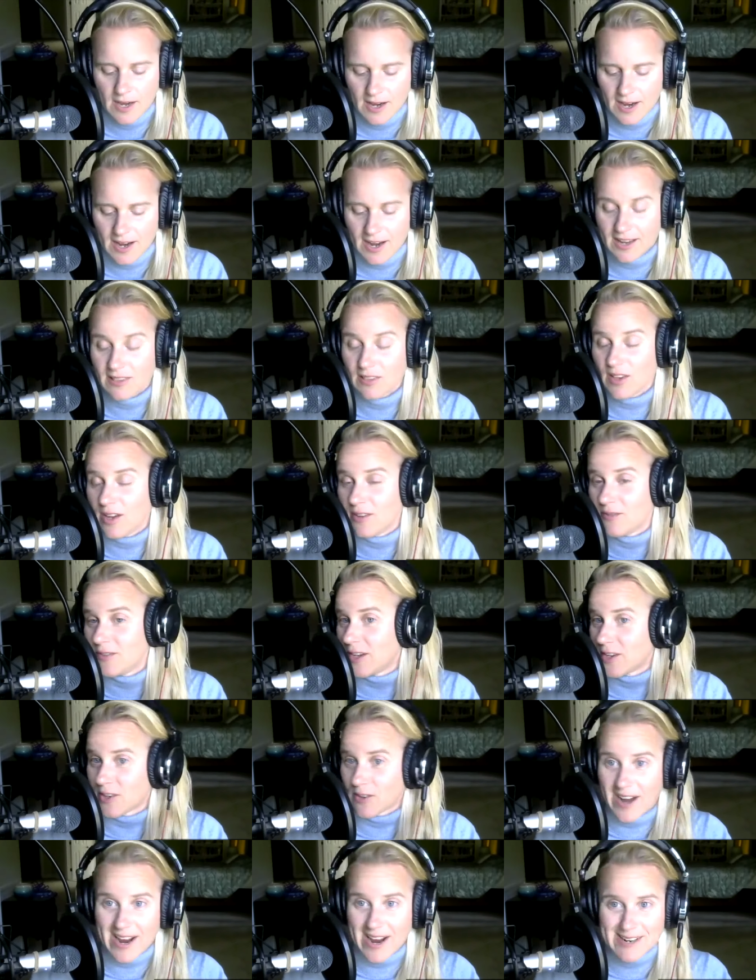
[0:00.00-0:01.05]
I love
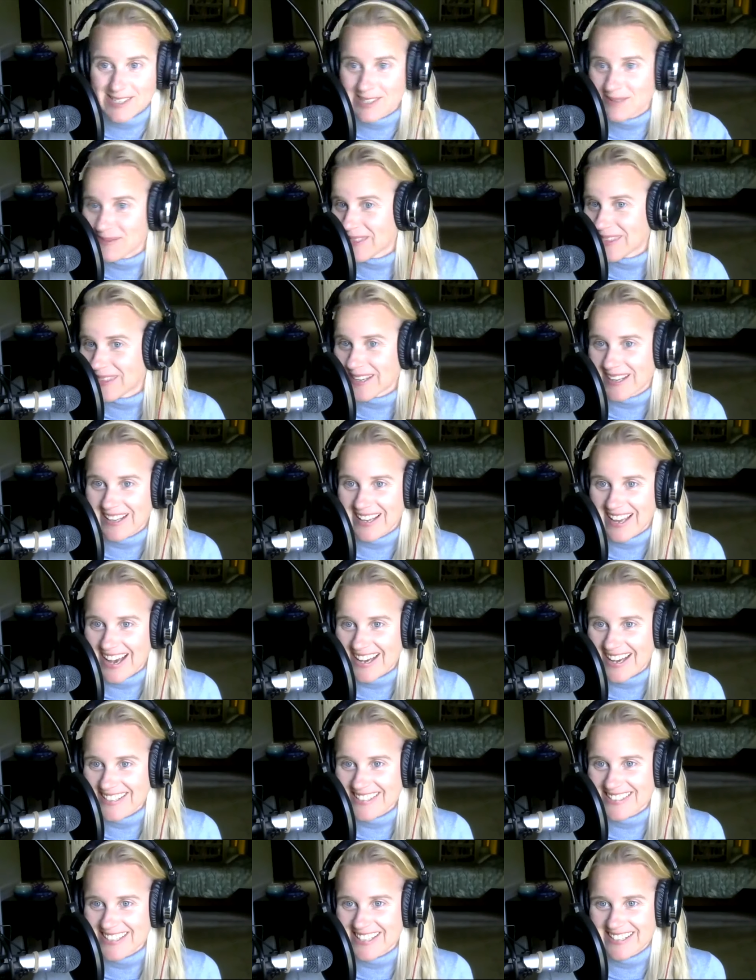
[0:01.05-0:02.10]
interacting with the
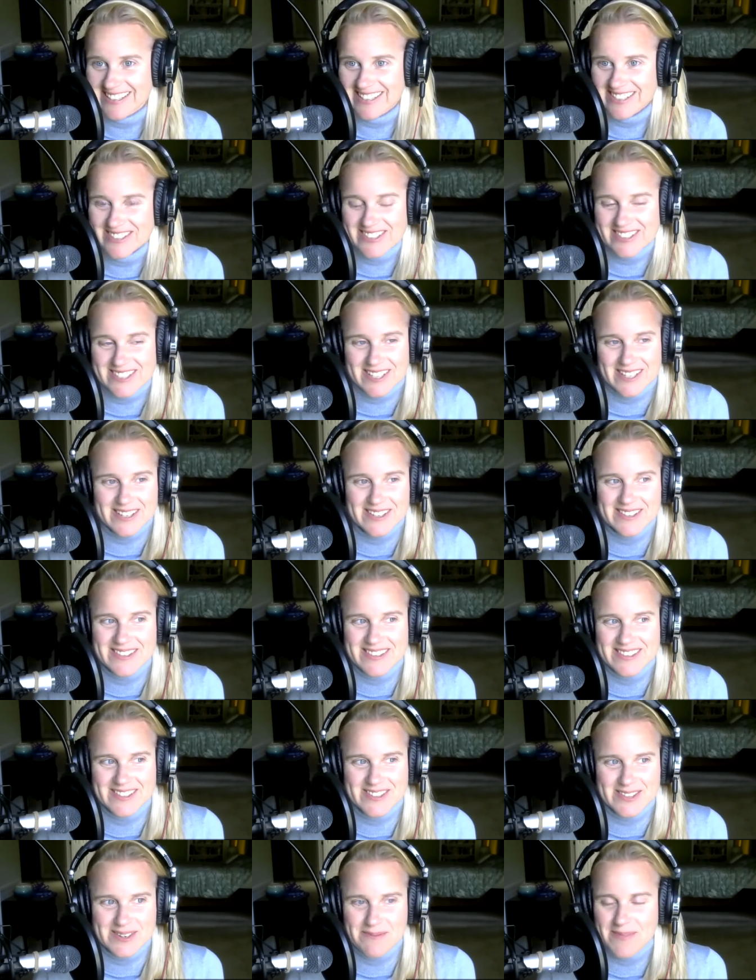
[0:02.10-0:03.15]
class. Like there's a,
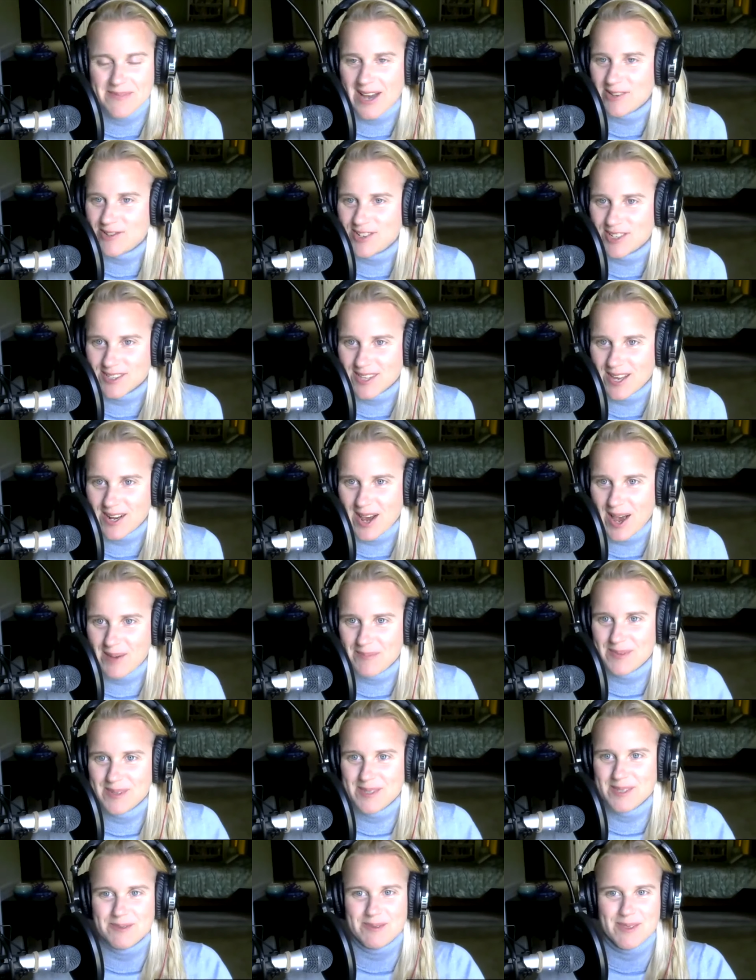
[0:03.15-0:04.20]
there's a magic that
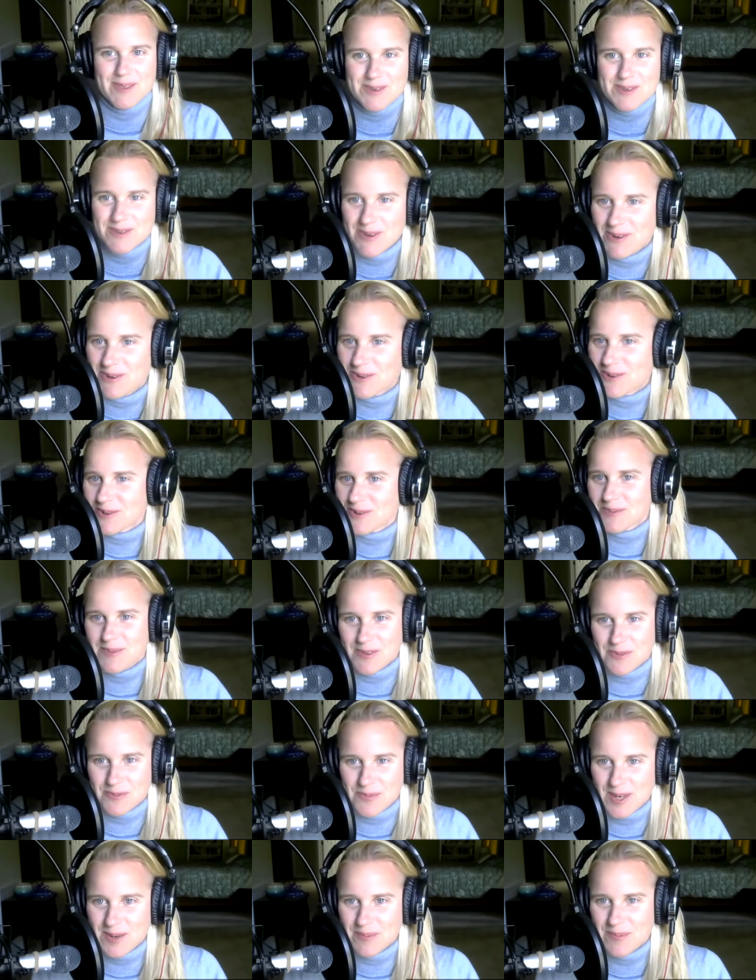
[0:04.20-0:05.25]
happens when there's a whole group of
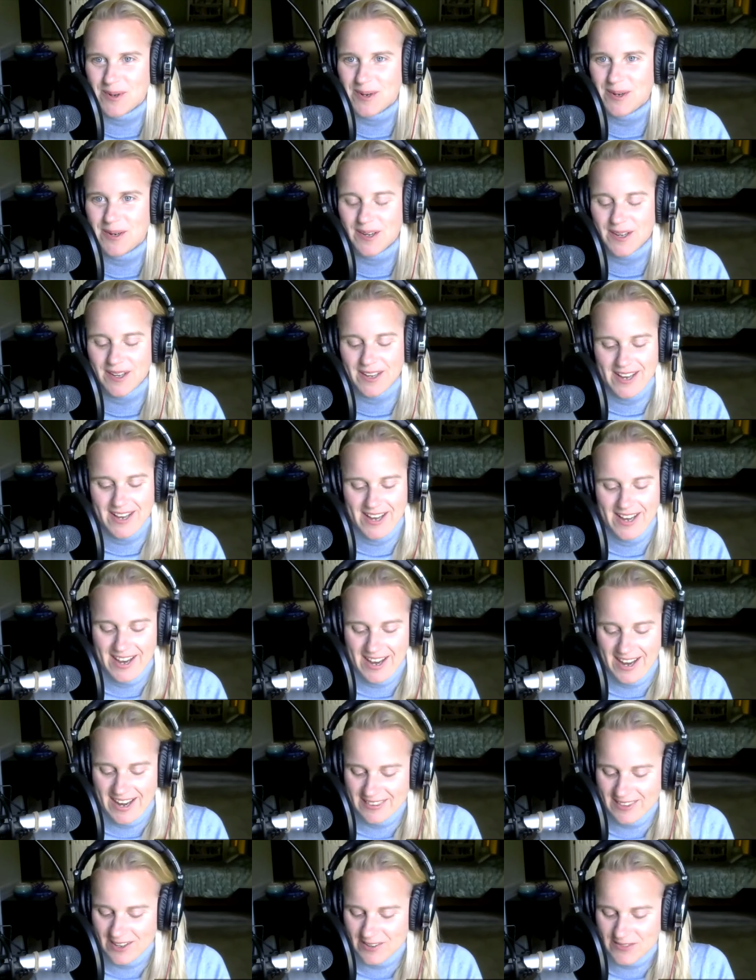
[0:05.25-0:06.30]
people. Mm-hmm.
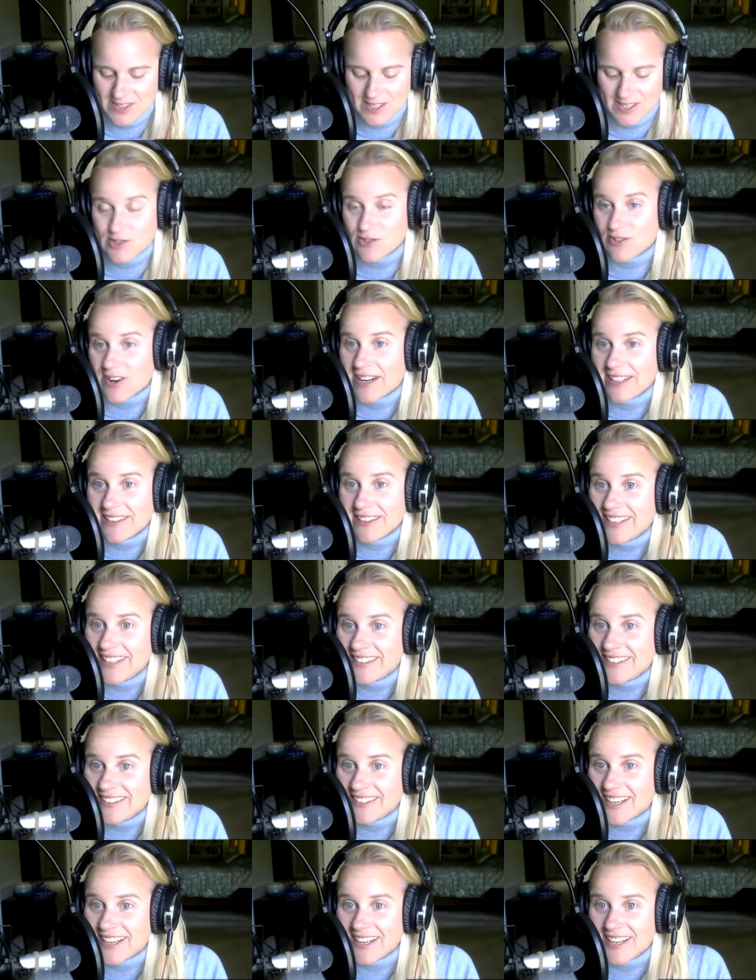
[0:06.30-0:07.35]
I love the
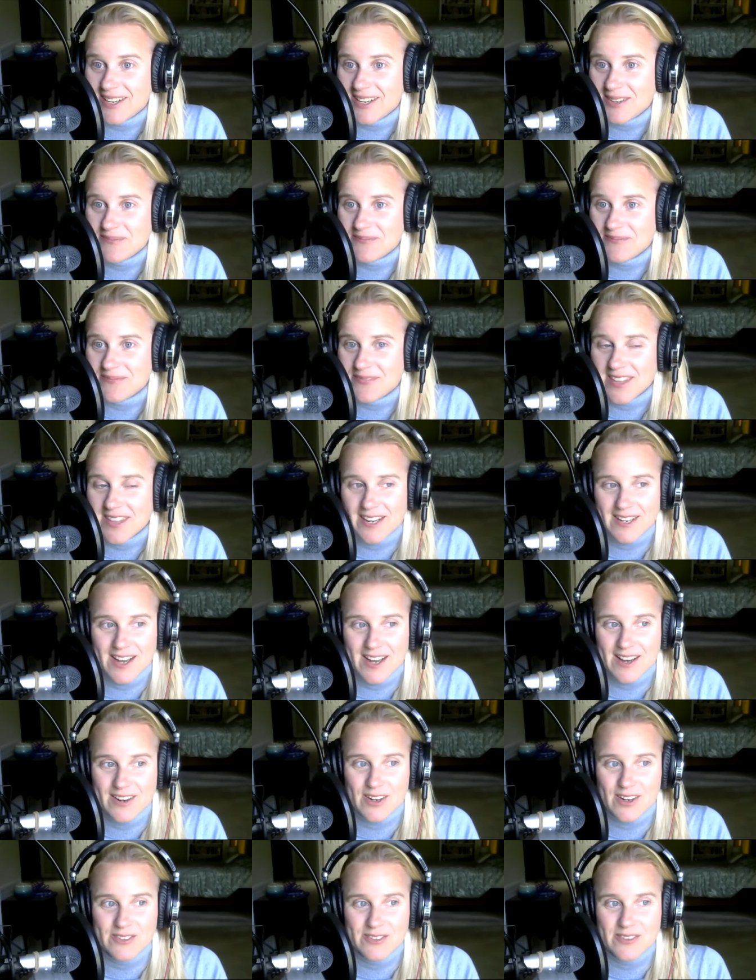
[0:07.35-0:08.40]
adrenaline um, that I got
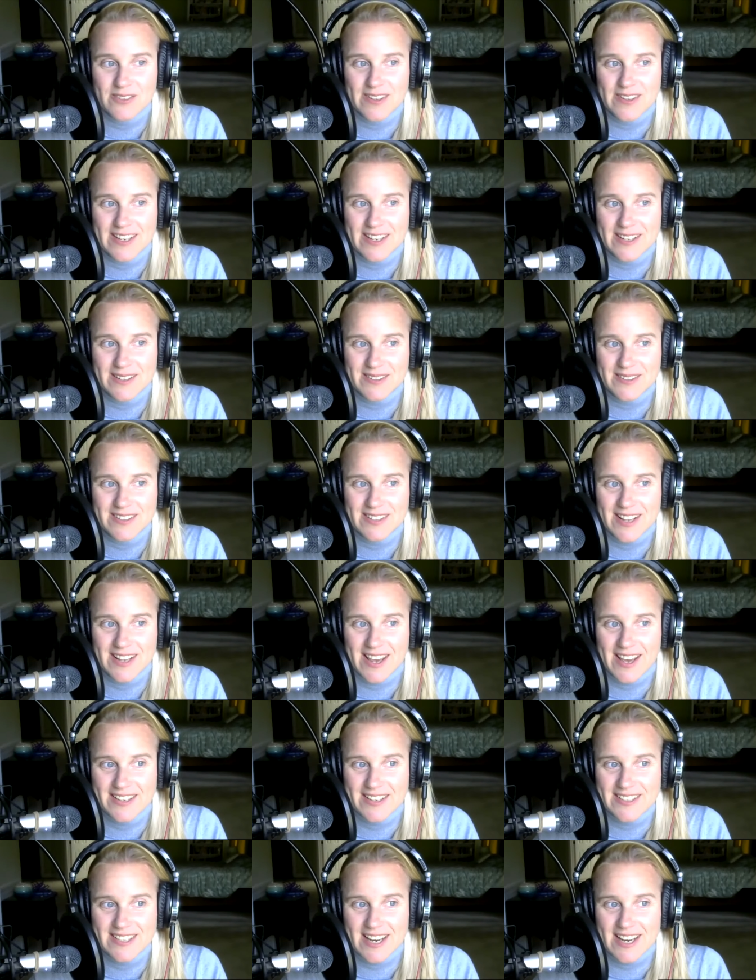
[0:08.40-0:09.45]
off of it.
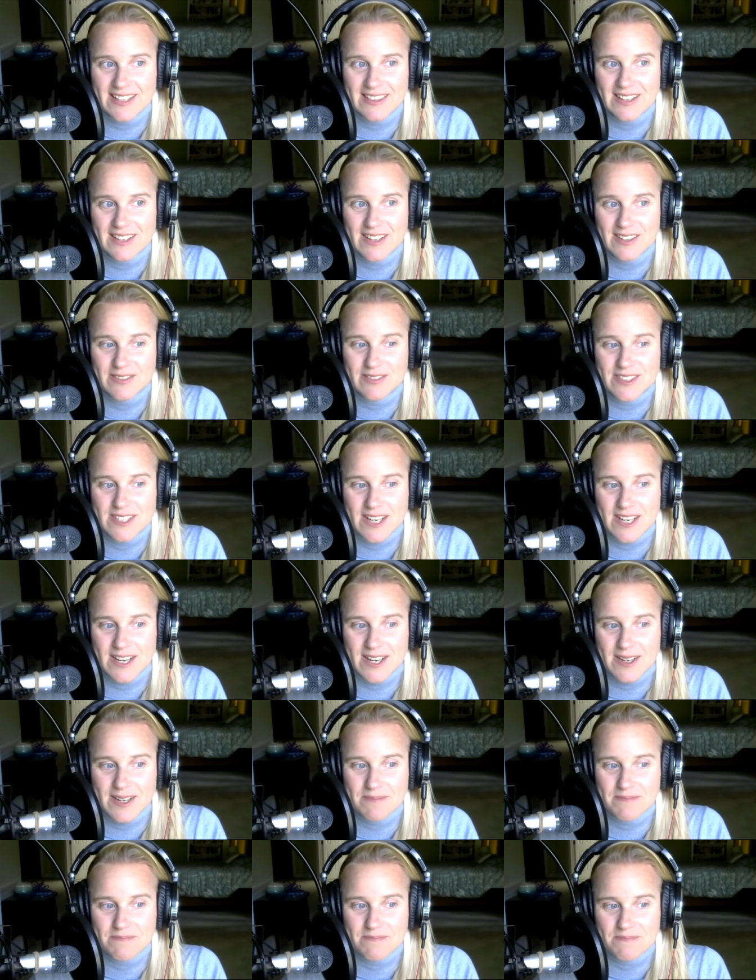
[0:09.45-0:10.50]
And I loved,
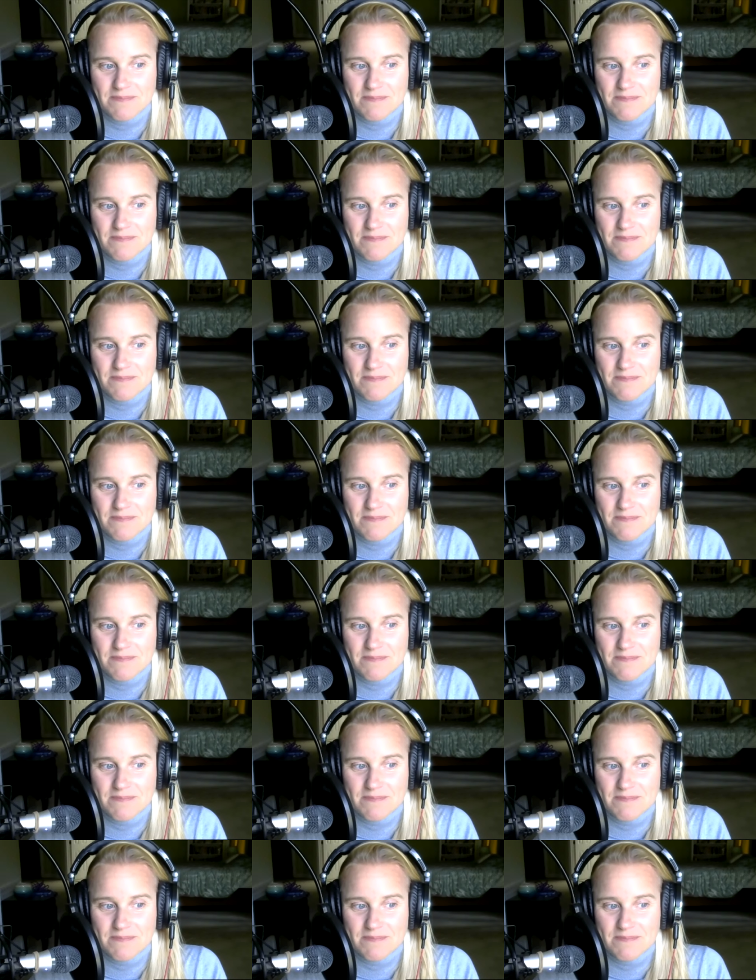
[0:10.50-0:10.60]
um,